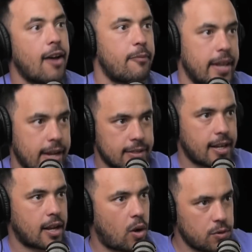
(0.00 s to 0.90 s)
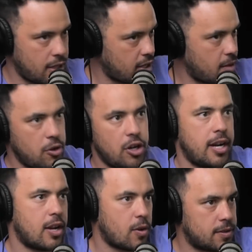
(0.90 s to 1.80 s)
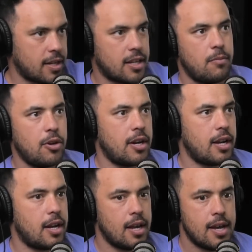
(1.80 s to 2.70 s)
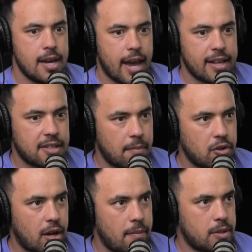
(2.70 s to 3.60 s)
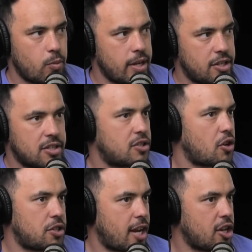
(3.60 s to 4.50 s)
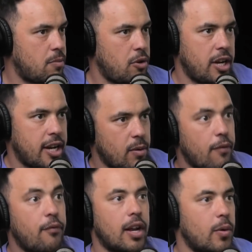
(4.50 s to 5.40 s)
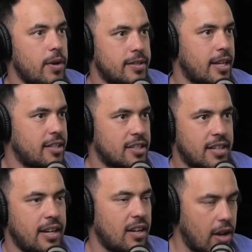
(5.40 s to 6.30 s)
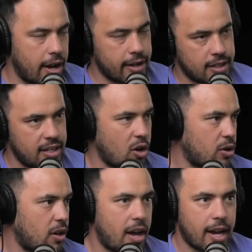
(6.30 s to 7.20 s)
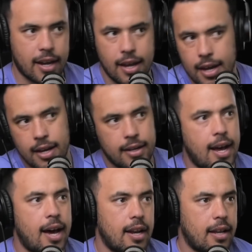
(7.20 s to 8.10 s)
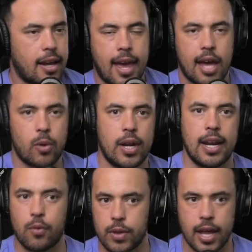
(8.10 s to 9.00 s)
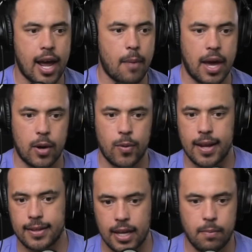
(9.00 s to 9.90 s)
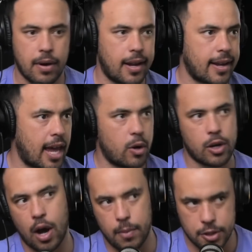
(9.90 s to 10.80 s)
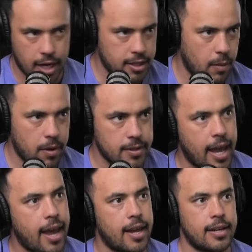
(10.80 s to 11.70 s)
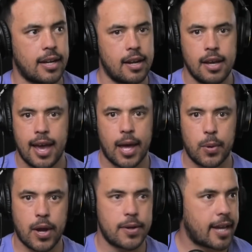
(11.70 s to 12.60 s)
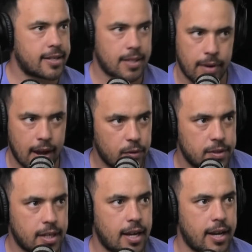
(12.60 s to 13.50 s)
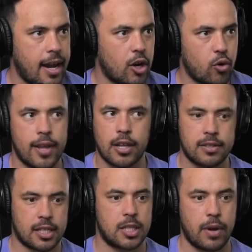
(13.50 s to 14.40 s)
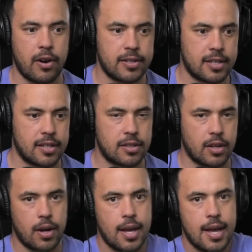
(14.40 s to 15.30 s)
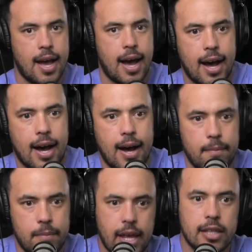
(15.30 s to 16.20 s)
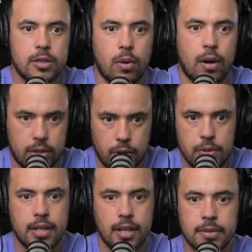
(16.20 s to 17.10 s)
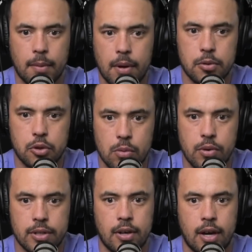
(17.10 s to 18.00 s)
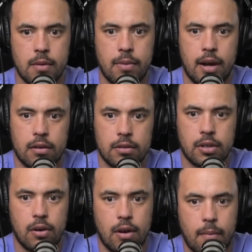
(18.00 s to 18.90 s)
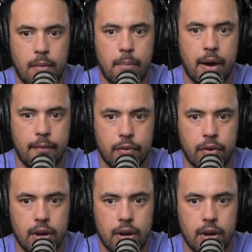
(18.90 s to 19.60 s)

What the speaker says: meeting, it's like content community. And sometimes we just associate community with followers and just getting likes and the odd like. Nah, like how do we level that up? How do we get deeper? Like how do we go up and shake someone's hand? And how do we go take someone out for dinner and create those experiences? So that's Doozy Club's something I'm super excited about. So I'm pumped for it.